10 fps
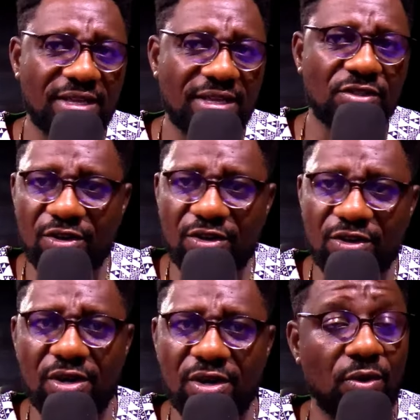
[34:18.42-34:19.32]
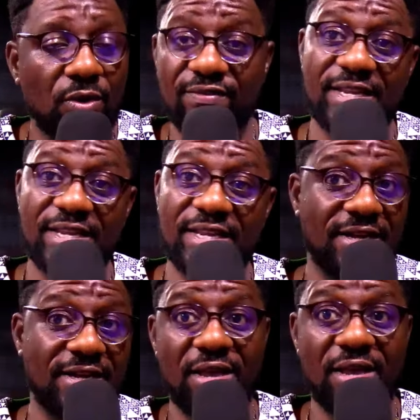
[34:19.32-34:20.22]
$0, whatever they can make
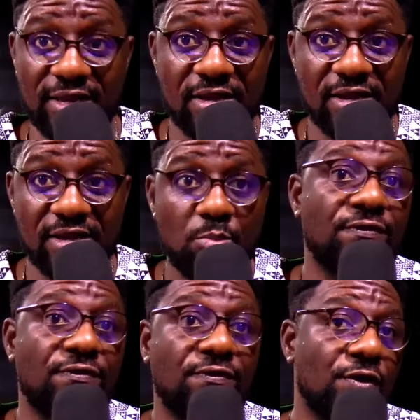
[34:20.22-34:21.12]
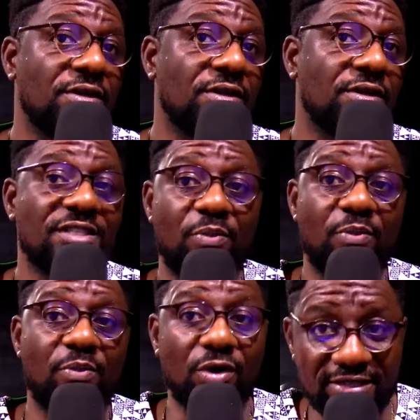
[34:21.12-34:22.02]
before it's blocked.
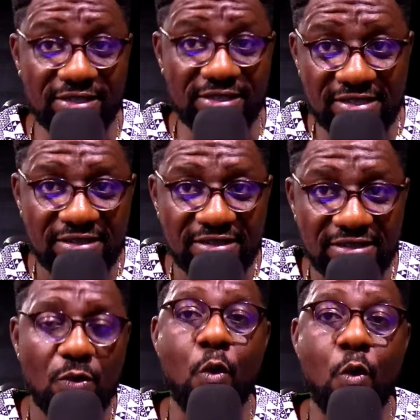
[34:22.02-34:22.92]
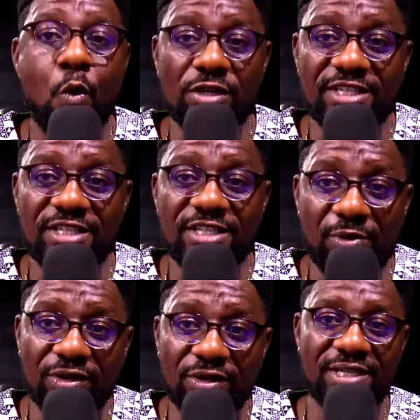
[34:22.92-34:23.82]
Once it's blocked,
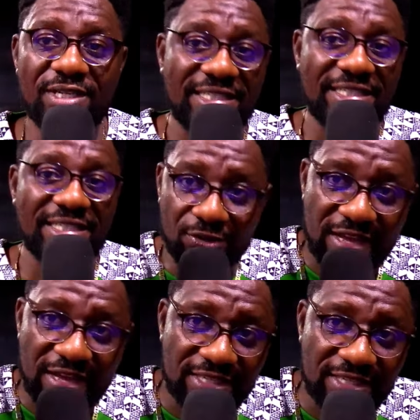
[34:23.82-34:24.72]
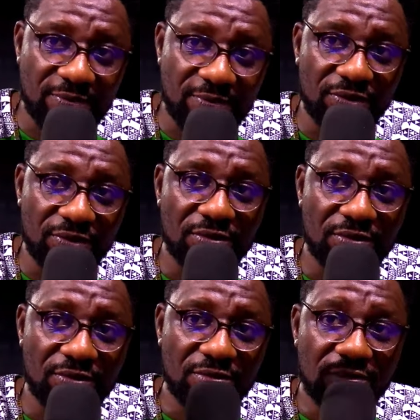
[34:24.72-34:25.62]
that's the end of that email.
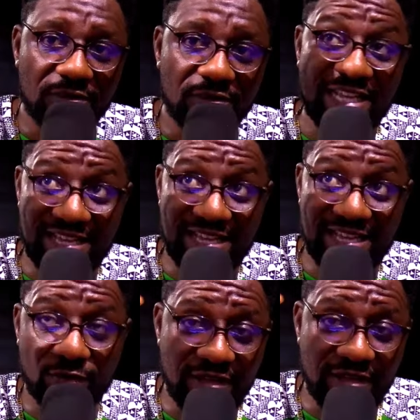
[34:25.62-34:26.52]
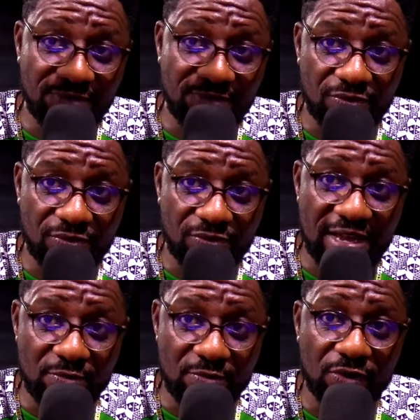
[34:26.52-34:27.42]
That's the end of that particular email
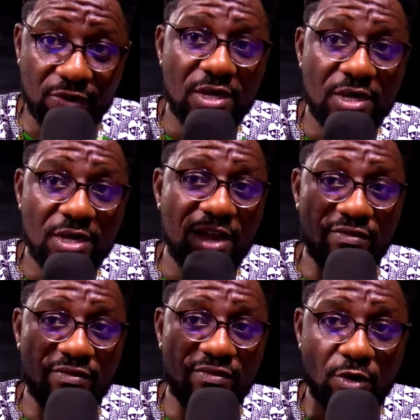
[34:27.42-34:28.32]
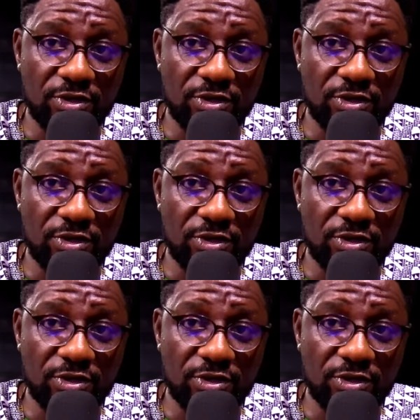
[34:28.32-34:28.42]
and whoever opened.